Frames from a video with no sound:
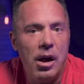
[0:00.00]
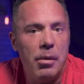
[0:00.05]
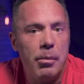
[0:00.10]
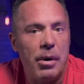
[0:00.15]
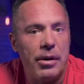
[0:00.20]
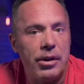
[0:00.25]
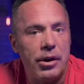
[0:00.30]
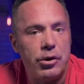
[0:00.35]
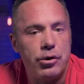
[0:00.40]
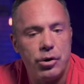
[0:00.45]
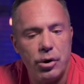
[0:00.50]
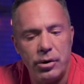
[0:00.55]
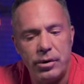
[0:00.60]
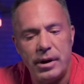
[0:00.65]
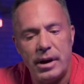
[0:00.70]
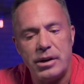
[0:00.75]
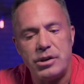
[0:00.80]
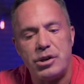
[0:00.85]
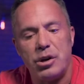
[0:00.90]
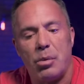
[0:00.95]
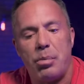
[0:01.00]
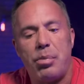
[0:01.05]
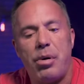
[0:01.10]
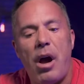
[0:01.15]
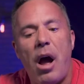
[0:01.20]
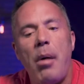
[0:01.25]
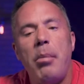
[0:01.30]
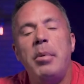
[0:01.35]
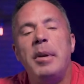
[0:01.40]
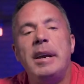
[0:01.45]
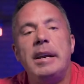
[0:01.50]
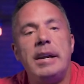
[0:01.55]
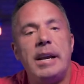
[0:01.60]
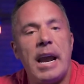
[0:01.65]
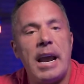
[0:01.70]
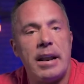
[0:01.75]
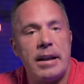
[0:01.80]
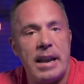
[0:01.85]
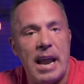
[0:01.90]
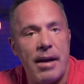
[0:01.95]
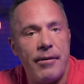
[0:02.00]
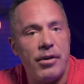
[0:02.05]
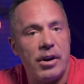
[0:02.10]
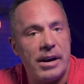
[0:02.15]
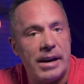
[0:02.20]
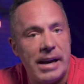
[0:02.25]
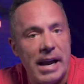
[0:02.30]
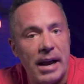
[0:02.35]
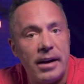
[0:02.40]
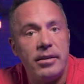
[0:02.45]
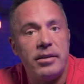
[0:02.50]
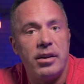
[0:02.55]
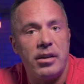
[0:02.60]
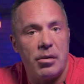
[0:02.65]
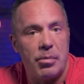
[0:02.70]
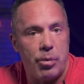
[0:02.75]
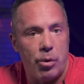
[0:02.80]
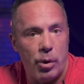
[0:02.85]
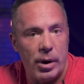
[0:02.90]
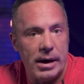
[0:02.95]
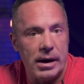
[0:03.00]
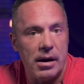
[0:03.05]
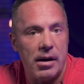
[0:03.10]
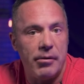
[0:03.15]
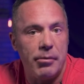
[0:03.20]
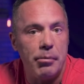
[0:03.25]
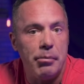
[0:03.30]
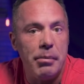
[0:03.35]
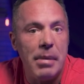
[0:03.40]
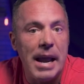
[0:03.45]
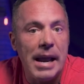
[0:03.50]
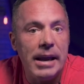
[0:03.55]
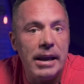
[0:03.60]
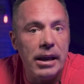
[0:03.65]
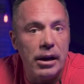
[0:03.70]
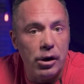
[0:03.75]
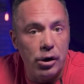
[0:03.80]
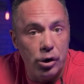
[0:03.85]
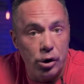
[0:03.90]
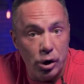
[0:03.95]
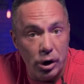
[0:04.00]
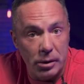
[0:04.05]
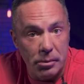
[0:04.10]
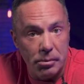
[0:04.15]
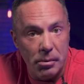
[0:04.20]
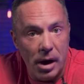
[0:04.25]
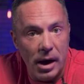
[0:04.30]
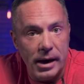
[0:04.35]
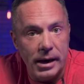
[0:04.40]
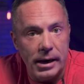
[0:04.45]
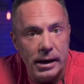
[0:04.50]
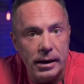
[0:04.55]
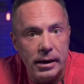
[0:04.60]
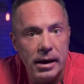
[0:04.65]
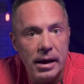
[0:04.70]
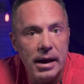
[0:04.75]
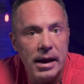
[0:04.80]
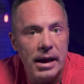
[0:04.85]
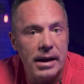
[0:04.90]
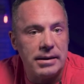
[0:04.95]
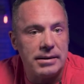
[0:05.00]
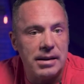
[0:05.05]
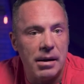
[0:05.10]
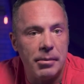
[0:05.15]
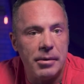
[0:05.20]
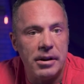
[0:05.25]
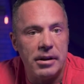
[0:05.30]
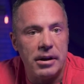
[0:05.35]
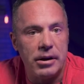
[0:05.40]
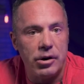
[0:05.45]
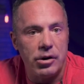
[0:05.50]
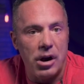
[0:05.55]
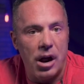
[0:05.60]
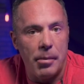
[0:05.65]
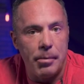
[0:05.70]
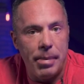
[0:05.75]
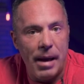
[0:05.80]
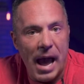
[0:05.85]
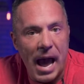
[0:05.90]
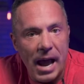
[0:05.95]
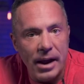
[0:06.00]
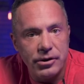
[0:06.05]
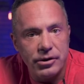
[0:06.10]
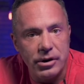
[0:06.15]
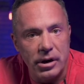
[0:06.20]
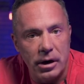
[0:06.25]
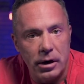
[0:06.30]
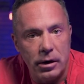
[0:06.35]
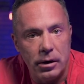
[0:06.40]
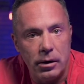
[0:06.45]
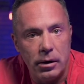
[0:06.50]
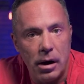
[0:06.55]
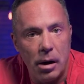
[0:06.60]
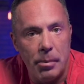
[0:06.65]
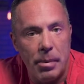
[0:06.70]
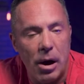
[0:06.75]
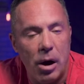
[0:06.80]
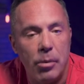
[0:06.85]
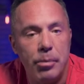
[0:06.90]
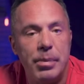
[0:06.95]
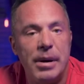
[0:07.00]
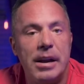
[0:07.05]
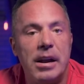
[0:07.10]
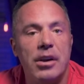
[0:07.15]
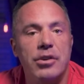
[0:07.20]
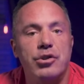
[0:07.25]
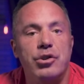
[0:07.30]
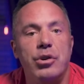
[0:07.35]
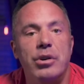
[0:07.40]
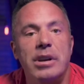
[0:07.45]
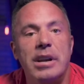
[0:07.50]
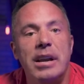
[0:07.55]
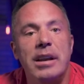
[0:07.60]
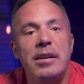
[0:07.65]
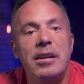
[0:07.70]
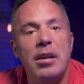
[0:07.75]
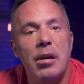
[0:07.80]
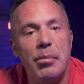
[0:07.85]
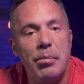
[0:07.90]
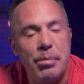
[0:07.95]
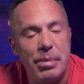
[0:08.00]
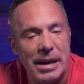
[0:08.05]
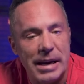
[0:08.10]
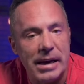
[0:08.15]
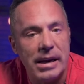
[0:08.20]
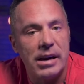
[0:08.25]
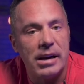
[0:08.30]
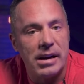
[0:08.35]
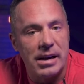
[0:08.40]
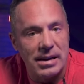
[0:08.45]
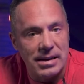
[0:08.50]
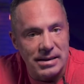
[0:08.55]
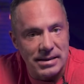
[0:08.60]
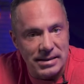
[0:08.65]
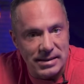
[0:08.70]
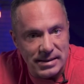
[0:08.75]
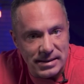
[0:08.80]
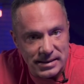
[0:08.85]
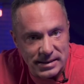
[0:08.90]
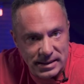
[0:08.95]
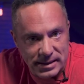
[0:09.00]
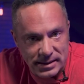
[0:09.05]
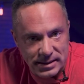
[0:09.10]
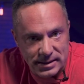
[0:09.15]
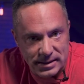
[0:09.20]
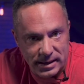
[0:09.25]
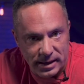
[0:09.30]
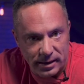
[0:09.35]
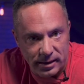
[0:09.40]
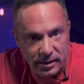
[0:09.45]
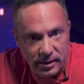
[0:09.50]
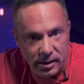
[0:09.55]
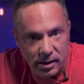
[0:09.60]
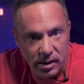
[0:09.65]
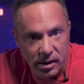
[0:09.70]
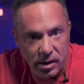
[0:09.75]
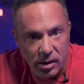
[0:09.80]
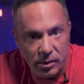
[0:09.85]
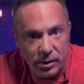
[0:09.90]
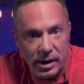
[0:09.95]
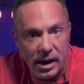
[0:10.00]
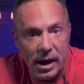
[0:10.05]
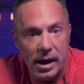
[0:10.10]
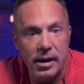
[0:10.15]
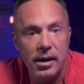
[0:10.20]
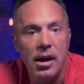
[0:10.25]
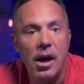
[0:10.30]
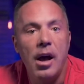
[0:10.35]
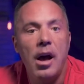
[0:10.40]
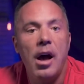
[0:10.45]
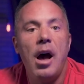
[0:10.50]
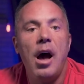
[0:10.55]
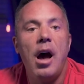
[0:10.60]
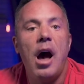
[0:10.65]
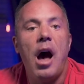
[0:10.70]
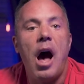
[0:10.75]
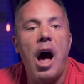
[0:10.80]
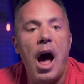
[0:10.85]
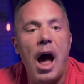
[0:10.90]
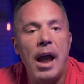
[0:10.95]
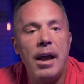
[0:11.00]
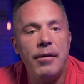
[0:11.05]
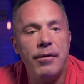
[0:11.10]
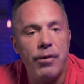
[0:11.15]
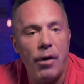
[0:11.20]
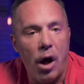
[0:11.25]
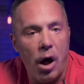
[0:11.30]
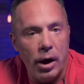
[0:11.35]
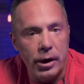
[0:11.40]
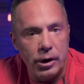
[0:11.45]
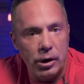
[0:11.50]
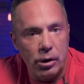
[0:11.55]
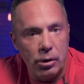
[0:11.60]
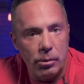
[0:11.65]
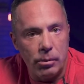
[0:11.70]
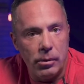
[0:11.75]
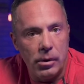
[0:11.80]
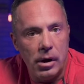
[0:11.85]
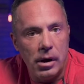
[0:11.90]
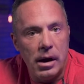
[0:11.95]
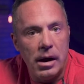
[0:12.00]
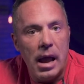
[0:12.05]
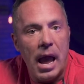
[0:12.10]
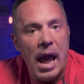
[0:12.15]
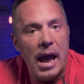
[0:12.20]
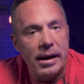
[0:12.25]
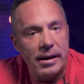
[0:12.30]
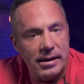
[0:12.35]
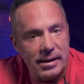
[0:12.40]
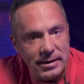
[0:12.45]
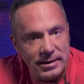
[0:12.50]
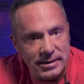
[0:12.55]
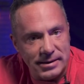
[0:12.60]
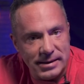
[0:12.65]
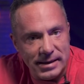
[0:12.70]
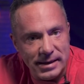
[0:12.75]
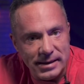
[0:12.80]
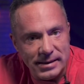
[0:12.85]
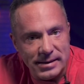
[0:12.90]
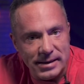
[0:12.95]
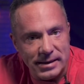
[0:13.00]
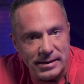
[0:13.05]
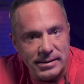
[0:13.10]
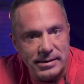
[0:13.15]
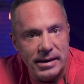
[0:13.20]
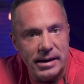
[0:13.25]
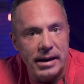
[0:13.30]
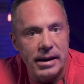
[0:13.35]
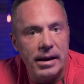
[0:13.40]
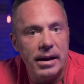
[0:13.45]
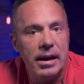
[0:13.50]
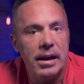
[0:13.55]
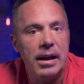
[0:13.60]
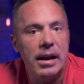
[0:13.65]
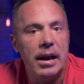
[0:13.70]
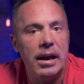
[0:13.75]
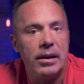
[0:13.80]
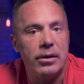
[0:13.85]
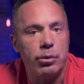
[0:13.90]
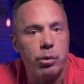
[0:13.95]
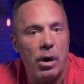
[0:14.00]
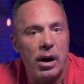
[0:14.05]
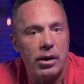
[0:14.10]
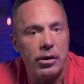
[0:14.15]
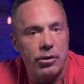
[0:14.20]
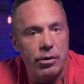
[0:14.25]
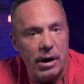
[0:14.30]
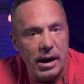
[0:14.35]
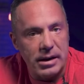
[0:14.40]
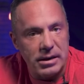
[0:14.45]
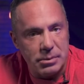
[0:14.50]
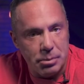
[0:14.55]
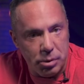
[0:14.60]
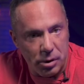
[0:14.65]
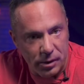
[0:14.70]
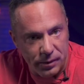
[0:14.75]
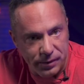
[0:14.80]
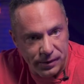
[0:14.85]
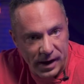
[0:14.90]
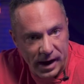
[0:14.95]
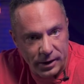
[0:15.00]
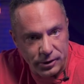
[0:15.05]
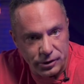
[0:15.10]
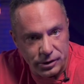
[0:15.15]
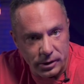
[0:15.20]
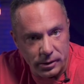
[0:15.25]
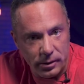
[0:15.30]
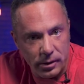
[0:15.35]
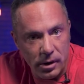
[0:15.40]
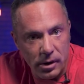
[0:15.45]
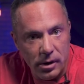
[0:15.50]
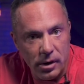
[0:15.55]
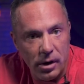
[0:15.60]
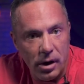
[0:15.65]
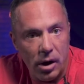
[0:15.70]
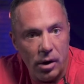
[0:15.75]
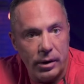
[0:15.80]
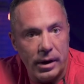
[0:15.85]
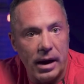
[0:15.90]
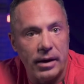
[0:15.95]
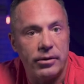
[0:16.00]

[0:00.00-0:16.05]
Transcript: But the truth is, you'll probably never get to the point of making good money in something that you're not passionate about because you need to be consistent, okay? High volume and consistency is what creates perfection, okay?